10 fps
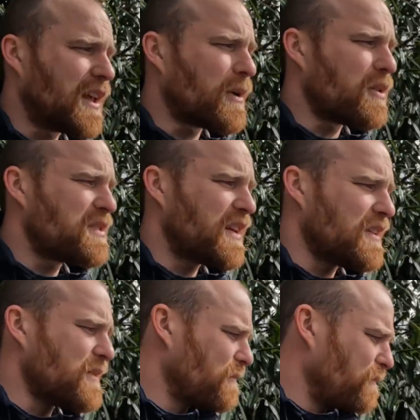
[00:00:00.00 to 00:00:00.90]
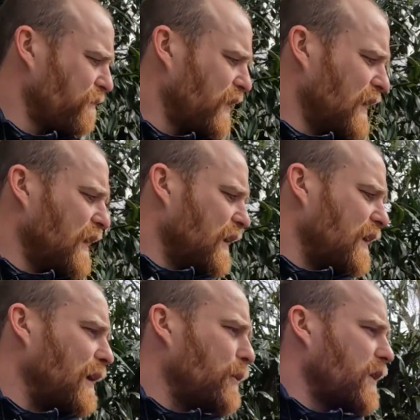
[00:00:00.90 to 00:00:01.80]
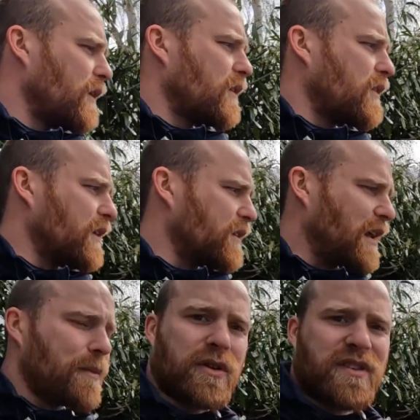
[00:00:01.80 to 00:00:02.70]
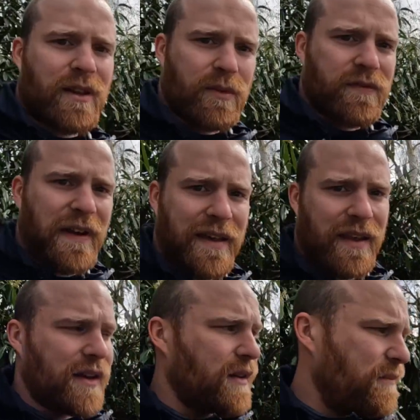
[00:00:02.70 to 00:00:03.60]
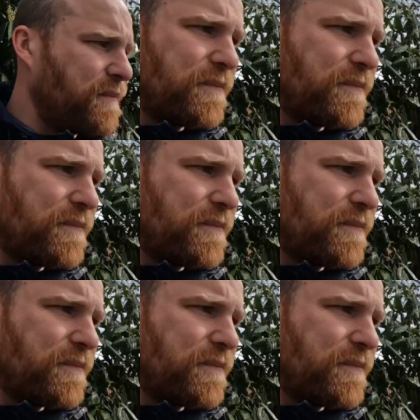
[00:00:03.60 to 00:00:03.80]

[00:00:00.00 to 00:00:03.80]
the MOT. Now, one of the other things that the MOT was flagging